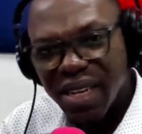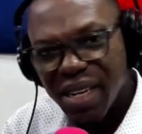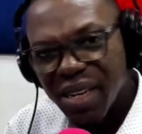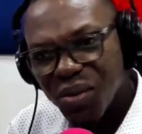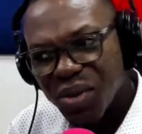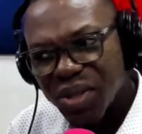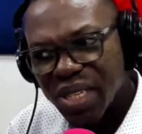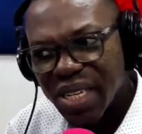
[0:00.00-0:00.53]

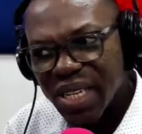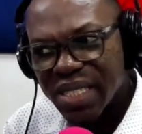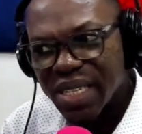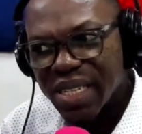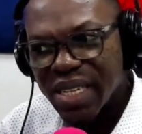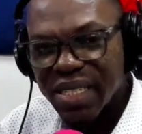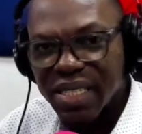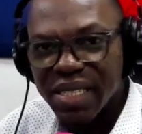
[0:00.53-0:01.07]
What letter
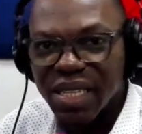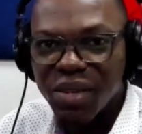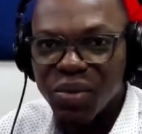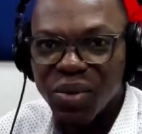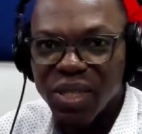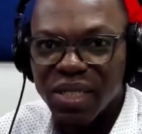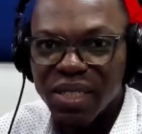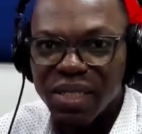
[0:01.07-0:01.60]
does it start
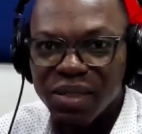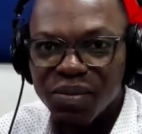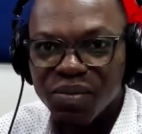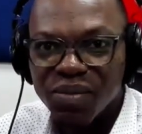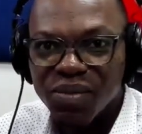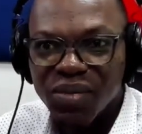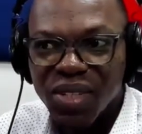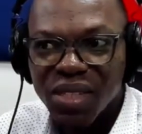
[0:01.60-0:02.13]
with?
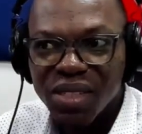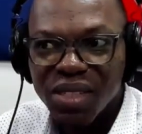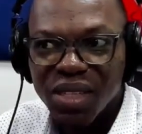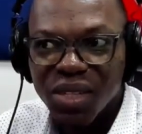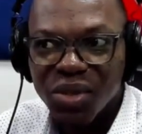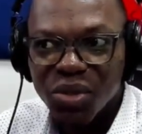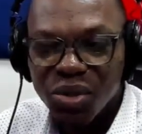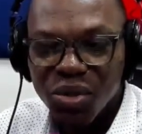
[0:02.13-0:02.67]
Is
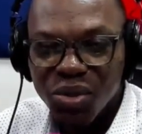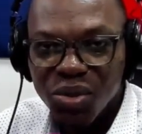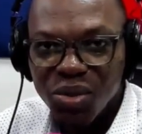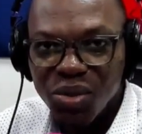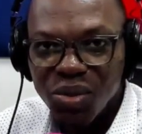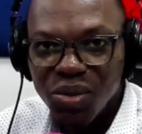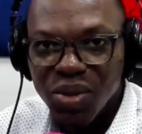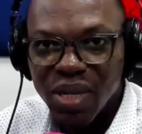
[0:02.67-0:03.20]
it a
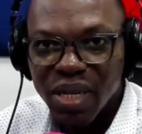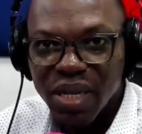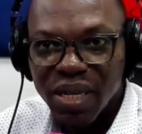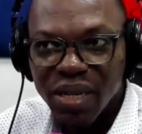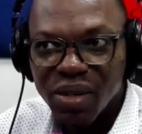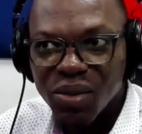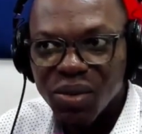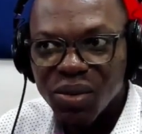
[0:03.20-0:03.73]
U, a
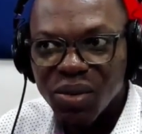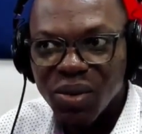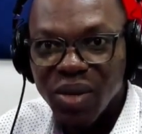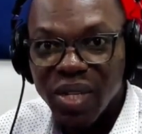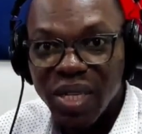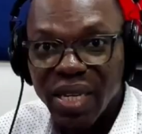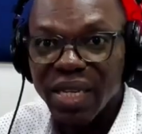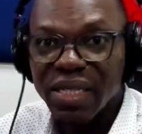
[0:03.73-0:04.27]
Q,
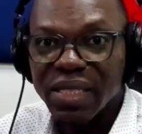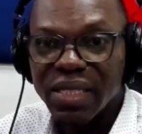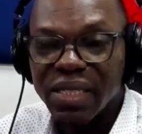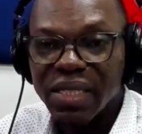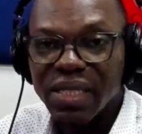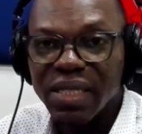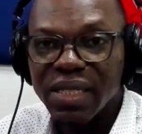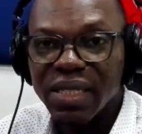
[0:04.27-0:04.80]
or an
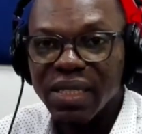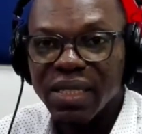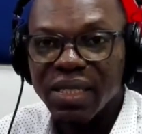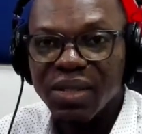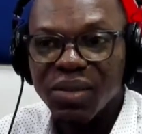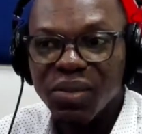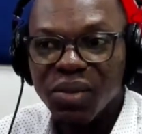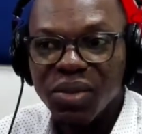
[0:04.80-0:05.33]
X?
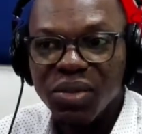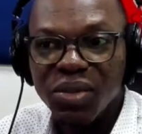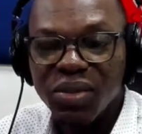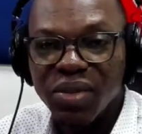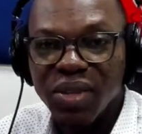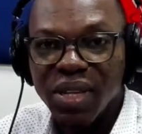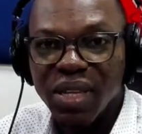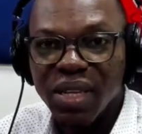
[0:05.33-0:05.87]
What do you
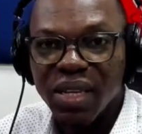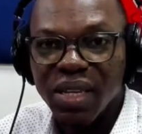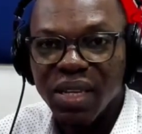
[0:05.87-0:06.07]
think?